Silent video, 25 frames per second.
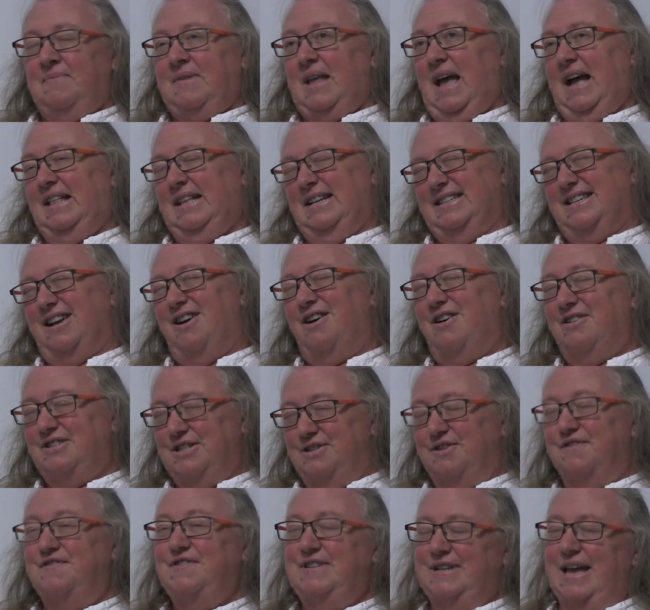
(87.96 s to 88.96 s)
And it's hard
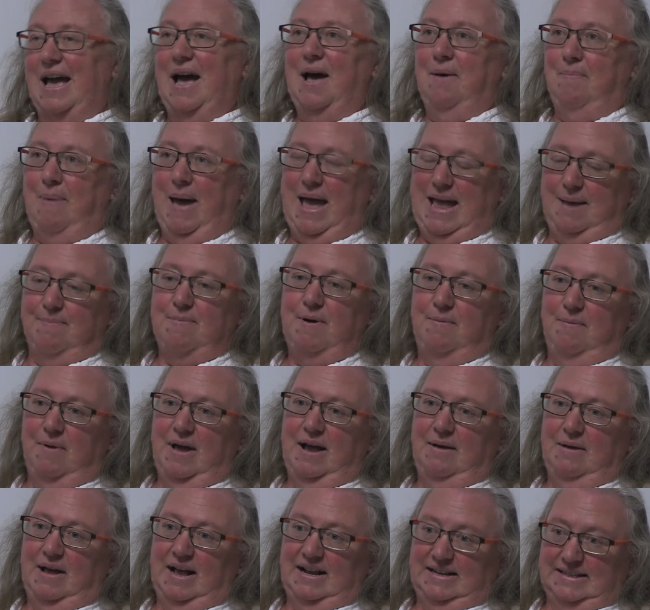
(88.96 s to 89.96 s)
enough to get a paper
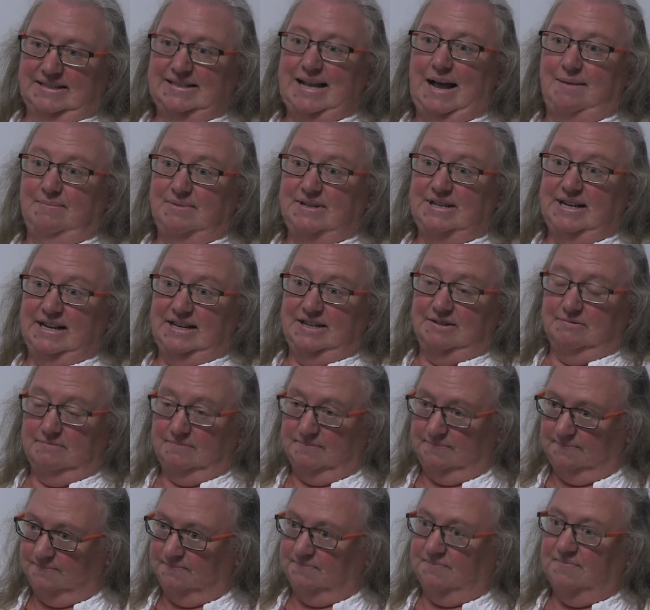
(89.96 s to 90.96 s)
accepted
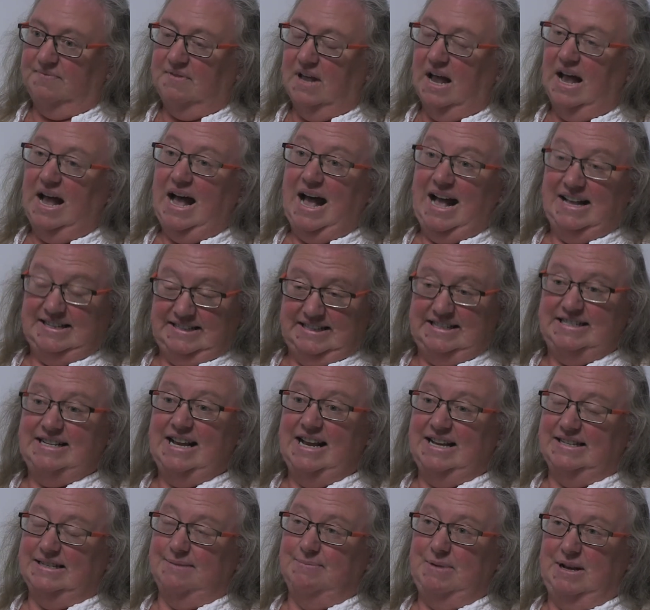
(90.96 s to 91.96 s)
as it
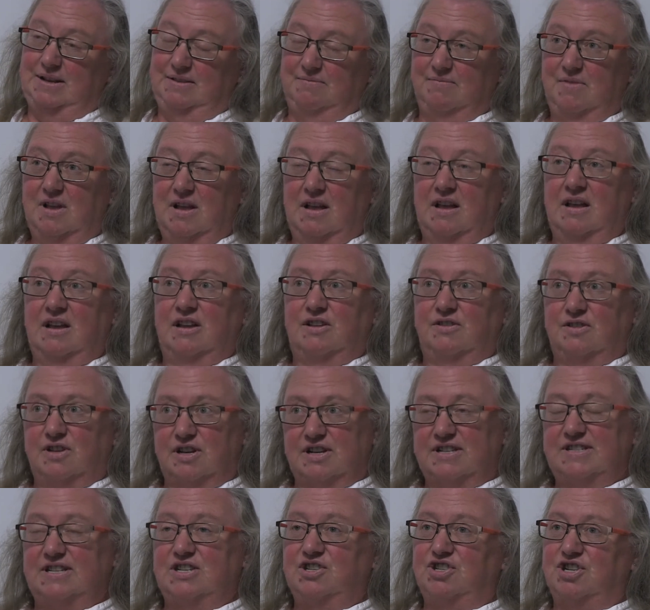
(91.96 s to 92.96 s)
is. I mean,
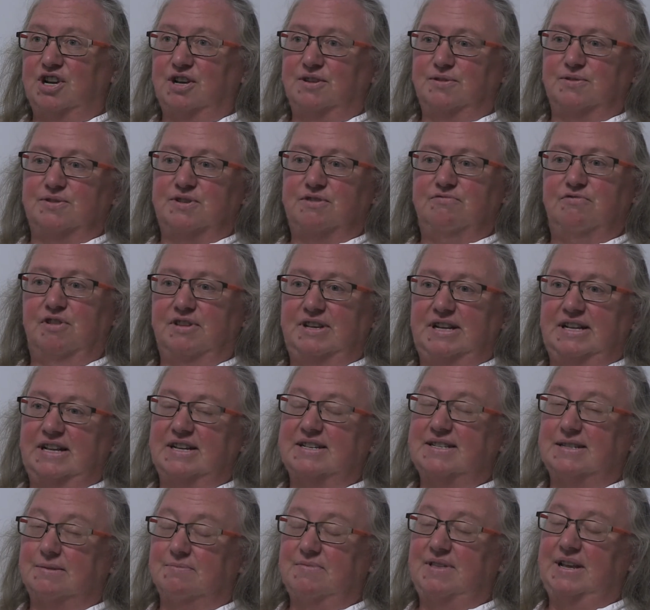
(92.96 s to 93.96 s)
nursing journals are running
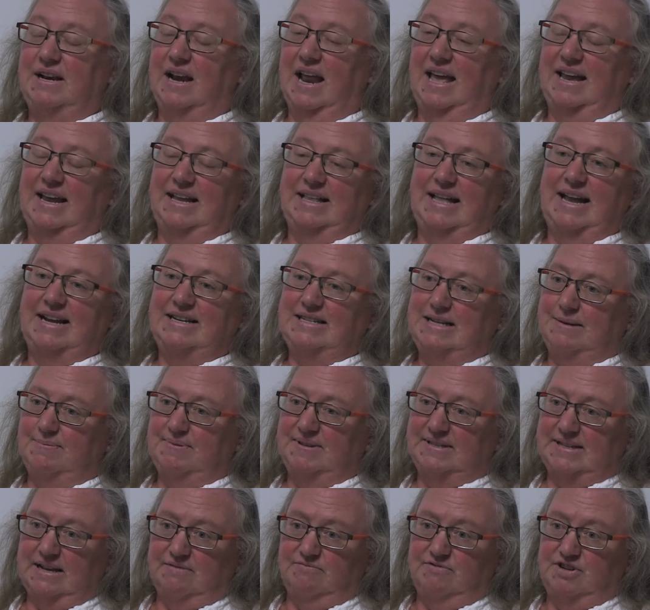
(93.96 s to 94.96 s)
at something like an
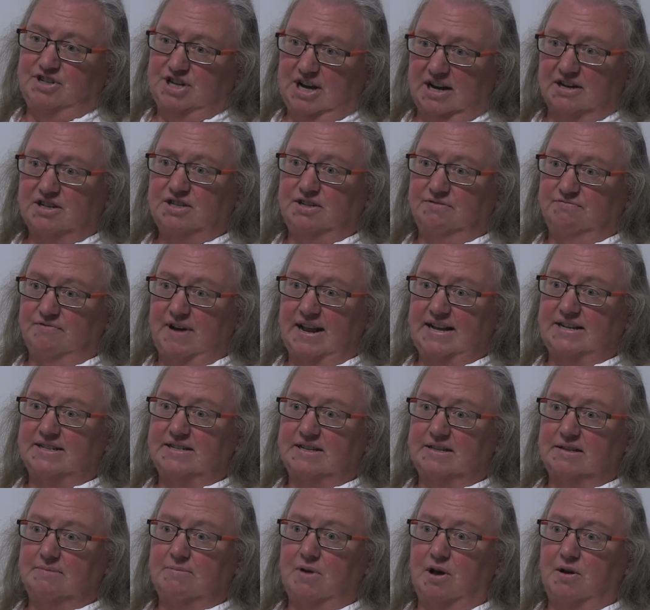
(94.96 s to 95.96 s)
80% rejection rate
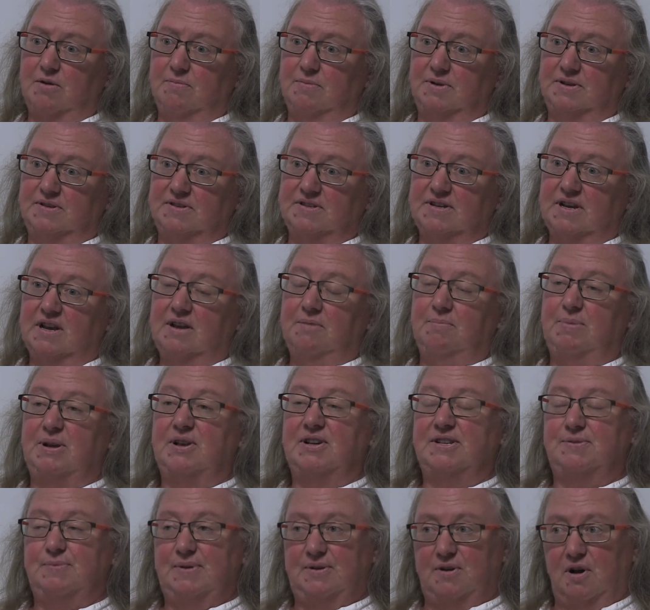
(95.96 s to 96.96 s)
at the moment
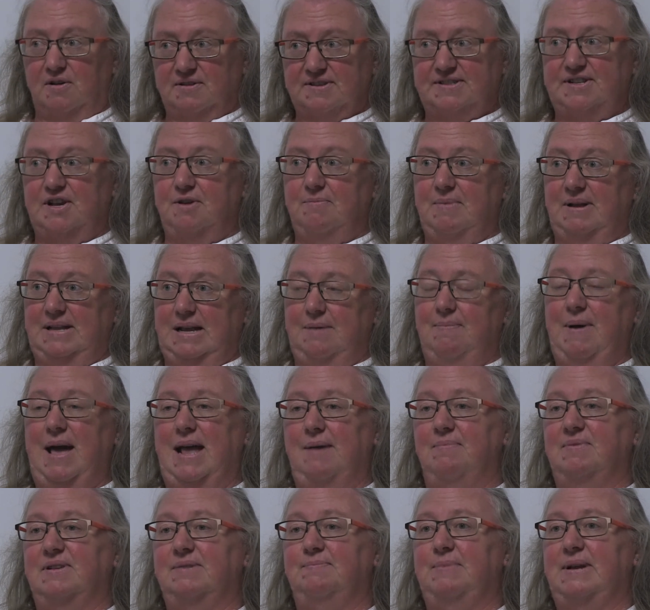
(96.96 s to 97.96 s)
because we've got so many
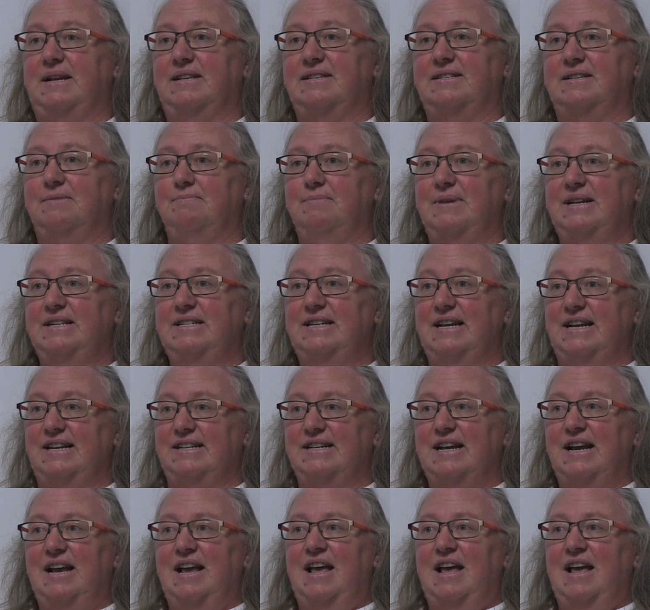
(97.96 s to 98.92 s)
papers being submitted.